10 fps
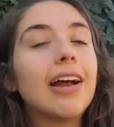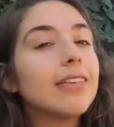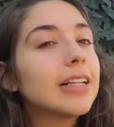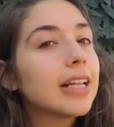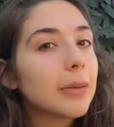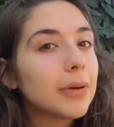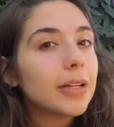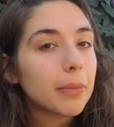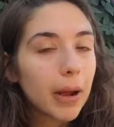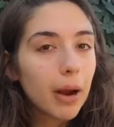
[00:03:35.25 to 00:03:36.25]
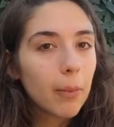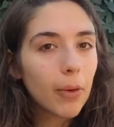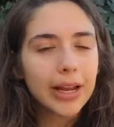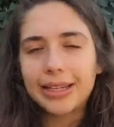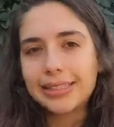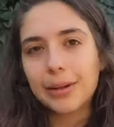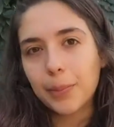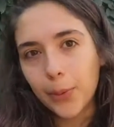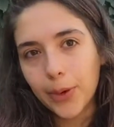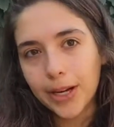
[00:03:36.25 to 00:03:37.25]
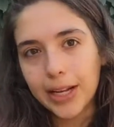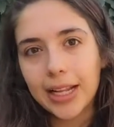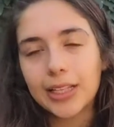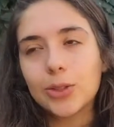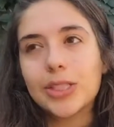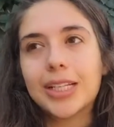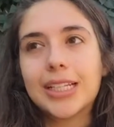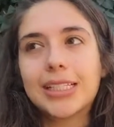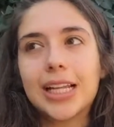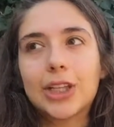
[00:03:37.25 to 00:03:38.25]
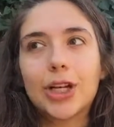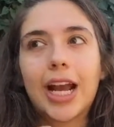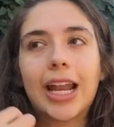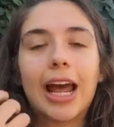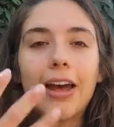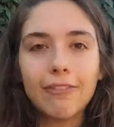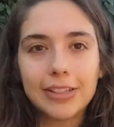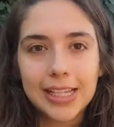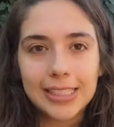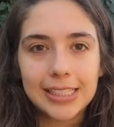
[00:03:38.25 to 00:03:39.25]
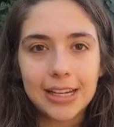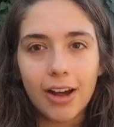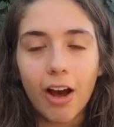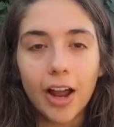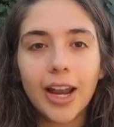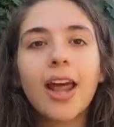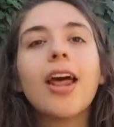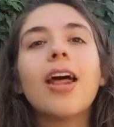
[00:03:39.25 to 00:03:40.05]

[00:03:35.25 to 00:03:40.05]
everything they put in the PowerPoint is important, and those are things that they're kind of emphasizing on.